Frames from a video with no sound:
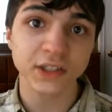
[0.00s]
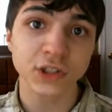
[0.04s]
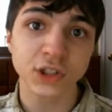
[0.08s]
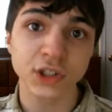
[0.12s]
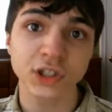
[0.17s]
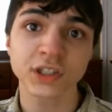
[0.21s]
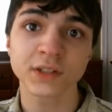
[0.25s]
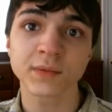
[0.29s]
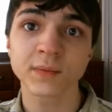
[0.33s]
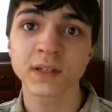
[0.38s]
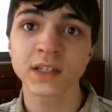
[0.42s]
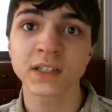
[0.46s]

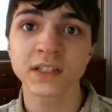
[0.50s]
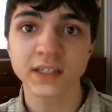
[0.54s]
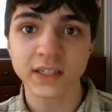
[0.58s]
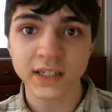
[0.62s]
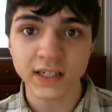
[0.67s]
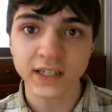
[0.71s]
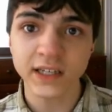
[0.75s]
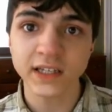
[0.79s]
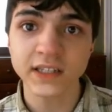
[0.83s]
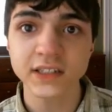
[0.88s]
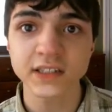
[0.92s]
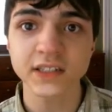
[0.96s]
just means
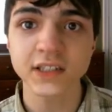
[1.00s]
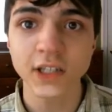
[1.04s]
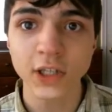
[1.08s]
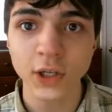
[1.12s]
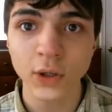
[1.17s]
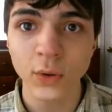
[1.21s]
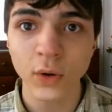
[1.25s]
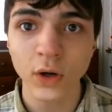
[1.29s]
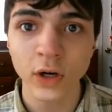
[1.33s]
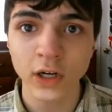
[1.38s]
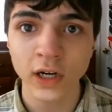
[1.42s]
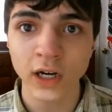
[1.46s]
it gets the
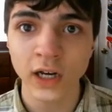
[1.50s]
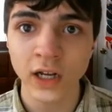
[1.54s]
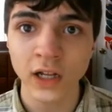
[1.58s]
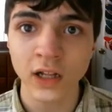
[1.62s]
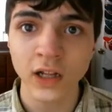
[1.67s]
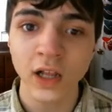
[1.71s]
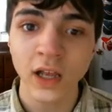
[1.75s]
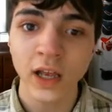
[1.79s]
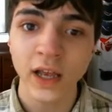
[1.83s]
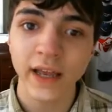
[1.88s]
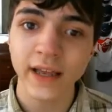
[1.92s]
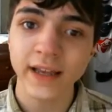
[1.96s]

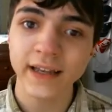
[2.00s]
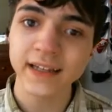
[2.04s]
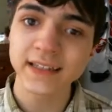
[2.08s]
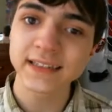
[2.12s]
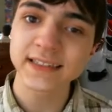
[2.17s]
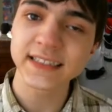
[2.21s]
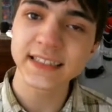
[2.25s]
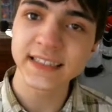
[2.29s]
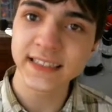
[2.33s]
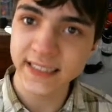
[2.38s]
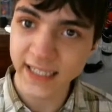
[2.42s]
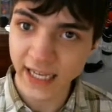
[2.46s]
URL, it
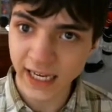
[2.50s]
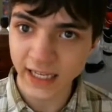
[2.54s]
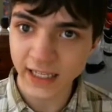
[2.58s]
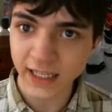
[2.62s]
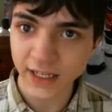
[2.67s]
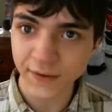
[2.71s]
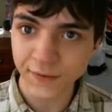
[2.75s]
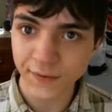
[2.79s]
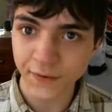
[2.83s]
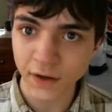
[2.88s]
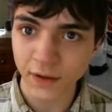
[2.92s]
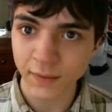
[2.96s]
gets
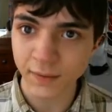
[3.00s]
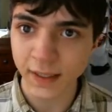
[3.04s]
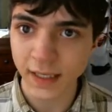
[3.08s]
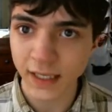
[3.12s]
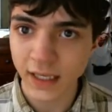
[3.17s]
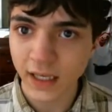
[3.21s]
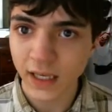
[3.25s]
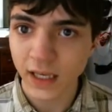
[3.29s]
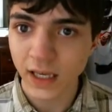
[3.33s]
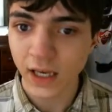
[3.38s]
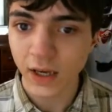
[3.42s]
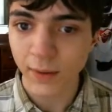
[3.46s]
data from it.
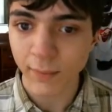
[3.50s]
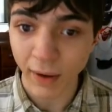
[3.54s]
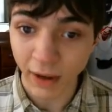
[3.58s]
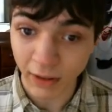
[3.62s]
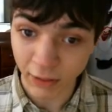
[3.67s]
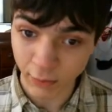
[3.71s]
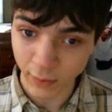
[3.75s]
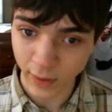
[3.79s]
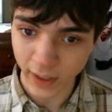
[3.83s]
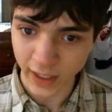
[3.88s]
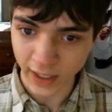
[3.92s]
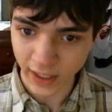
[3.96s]
By
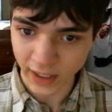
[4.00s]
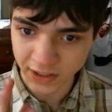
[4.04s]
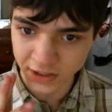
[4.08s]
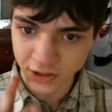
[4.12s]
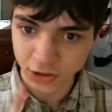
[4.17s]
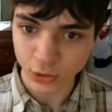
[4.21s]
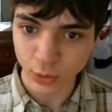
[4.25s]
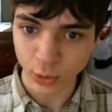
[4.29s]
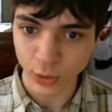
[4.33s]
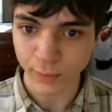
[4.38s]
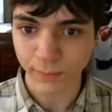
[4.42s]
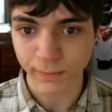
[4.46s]
the way, guys,
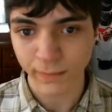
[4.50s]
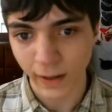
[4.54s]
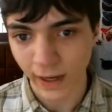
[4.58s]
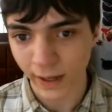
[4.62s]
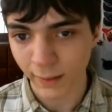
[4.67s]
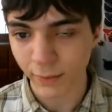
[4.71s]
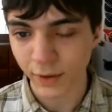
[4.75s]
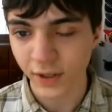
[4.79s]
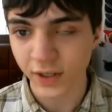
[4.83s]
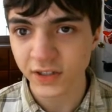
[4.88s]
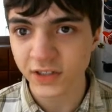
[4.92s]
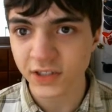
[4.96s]
join
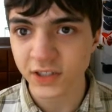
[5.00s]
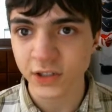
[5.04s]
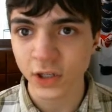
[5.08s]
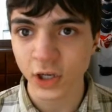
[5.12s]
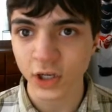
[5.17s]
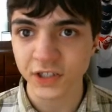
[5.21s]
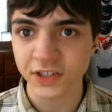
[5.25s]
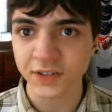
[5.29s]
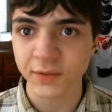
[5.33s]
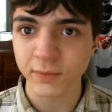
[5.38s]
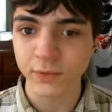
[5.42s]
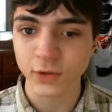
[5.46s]
Bobby. It's an
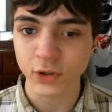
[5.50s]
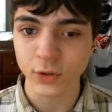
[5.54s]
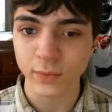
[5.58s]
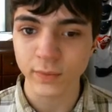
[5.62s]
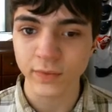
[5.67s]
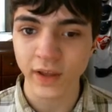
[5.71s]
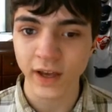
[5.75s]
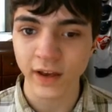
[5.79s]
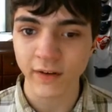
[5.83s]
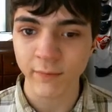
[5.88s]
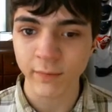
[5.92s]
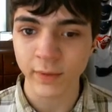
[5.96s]
awesome group
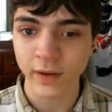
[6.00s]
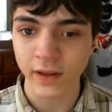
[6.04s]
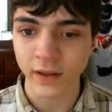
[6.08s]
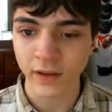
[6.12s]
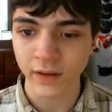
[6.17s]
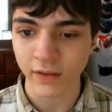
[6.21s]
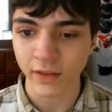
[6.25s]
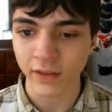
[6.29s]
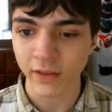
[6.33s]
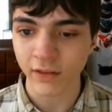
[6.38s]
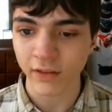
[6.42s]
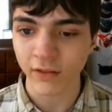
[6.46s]
that I've been
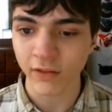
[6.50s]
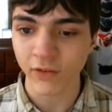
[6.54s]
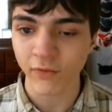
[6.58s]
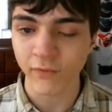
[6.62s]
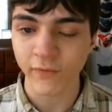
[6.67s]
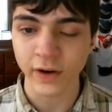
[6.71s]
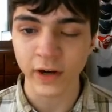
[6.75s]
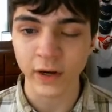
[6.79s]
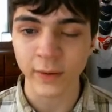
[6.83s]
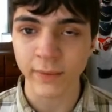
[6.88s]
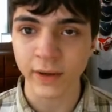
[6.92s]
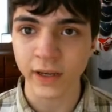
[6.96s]
in since the
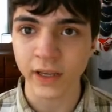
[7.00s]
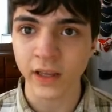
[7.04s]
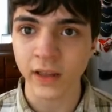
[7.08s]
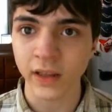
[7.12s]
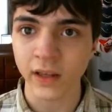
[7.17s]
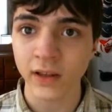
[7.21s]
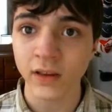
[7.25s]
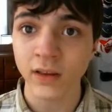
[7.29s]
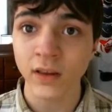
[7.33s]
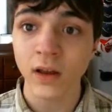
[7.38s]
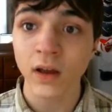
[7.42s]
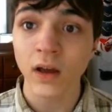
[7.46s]
very
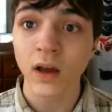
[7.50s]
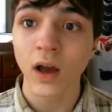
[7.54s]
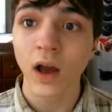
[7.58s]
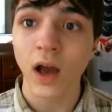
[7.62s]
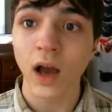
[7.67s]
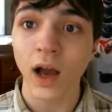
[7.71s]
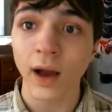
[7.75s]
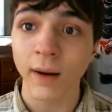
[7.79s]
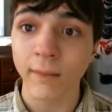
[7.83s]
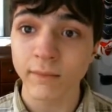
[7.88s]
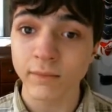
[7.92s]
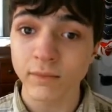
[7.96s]
beginning.
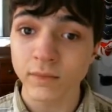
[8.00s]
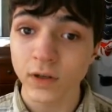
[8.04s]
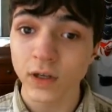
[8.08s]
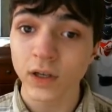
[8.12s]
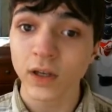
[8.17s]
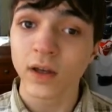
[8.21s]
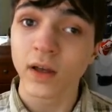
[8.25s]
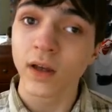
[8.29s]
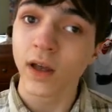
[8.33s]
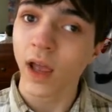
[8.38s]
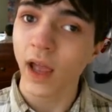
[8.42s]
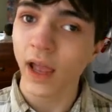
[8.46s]

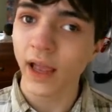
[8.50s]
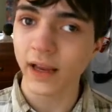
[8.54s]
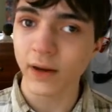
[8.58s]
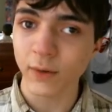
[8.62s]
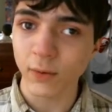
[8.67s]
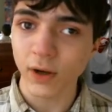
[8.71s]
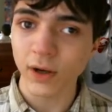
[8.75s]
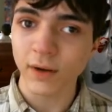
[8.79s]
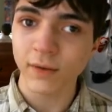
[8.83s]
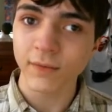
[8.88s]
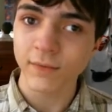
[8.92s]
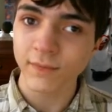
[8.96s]

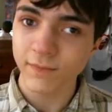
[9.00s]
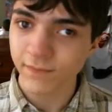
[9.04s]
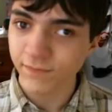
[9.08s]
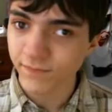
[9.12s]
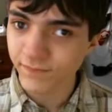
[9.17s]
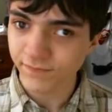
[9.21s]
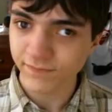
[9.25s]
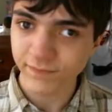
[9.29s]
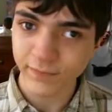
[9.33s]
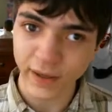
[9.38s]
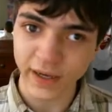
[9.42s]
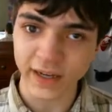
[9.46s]
Anyway,
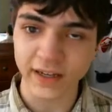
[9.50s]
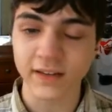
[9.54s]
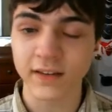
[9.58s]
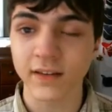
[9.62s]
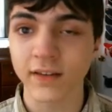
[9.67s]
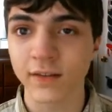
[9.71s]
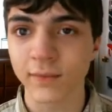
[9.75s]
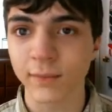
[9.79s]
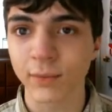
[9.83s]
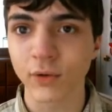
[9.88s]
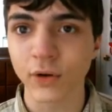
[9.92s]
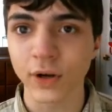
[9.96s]
back to
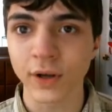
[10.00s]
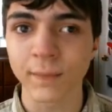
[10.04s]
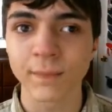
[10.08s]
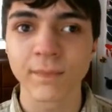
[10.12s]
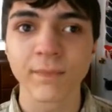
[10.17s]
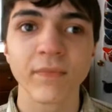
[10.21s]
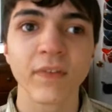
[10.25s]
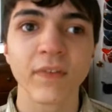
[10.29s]
the point.